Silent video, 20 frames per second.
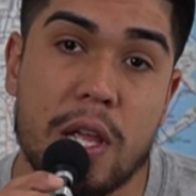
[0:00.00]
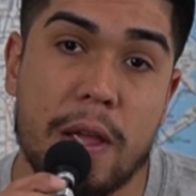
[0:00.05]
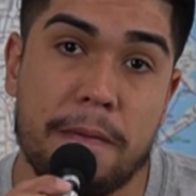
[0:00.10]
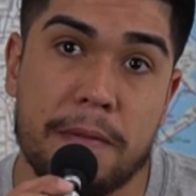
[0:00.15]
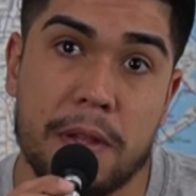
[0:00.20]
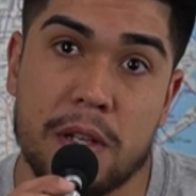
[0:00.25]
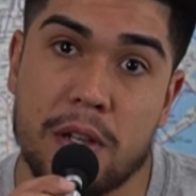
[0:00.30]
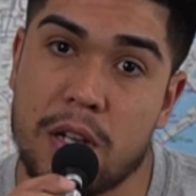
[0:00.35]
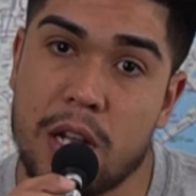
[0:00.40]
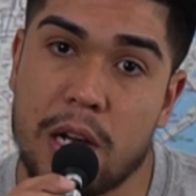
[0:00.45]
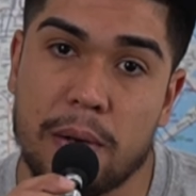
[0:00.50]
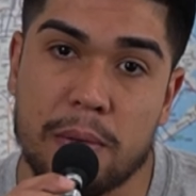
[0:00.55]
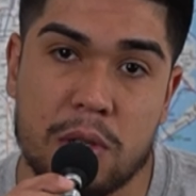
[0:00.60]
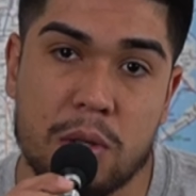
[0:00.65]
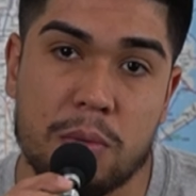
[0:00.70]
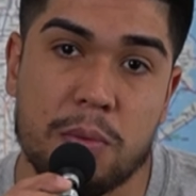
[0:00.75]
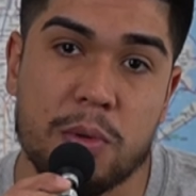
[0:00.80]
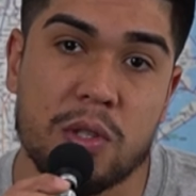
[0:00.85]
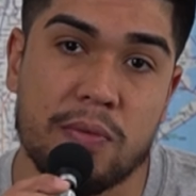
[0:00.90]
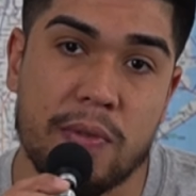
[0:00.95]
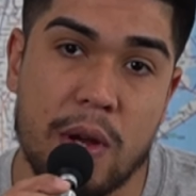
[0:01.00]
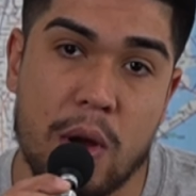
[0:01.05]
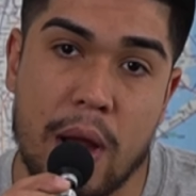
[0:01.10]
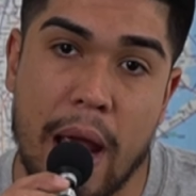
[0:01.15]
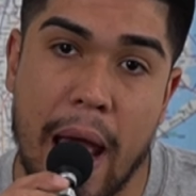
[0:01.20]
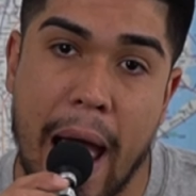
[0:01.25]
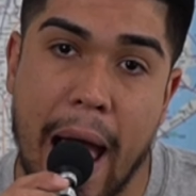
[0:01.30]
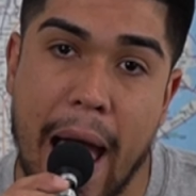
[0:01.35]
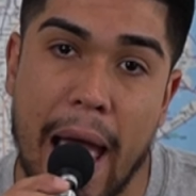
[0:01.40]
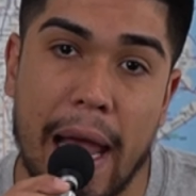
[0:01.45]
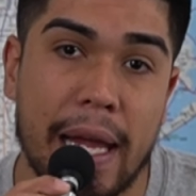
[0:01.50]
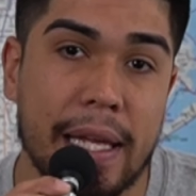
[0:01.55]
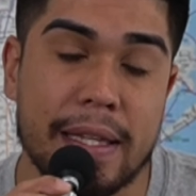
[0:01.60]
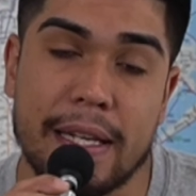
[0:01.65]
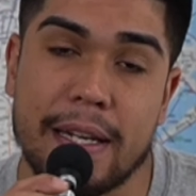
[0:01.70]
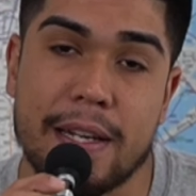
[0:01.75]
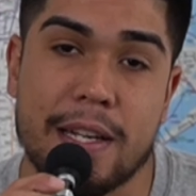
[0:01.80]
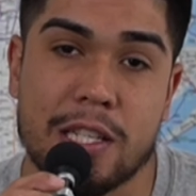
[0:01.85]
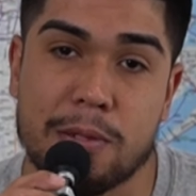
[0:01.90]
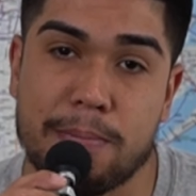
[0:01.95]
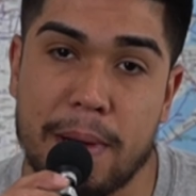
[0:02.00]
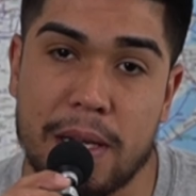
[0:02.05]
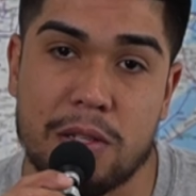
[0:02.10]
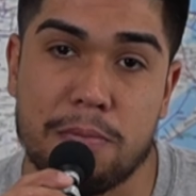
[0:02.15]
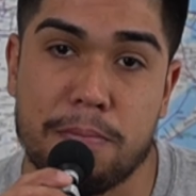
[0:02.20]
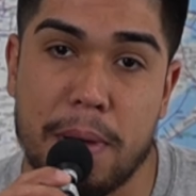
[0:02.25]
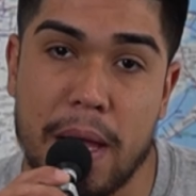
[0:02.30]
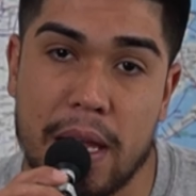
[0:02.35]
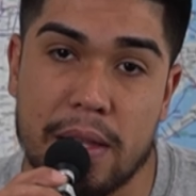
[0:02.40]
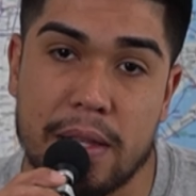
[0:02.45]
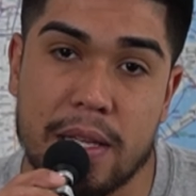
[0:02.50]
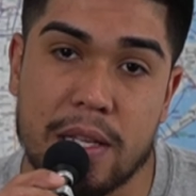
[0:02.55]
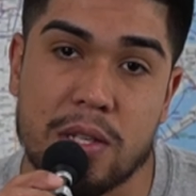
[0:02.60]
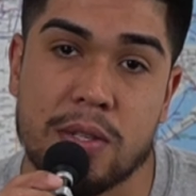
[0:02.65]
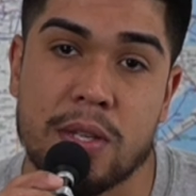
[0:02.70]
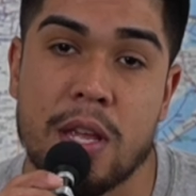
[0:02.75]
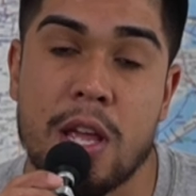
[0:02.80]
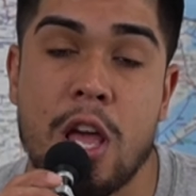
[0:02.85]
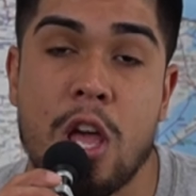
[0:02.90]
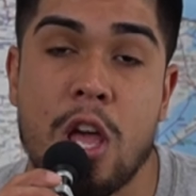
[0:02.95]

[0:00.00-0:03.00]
if the deductible is very high and didn't expect to pay this,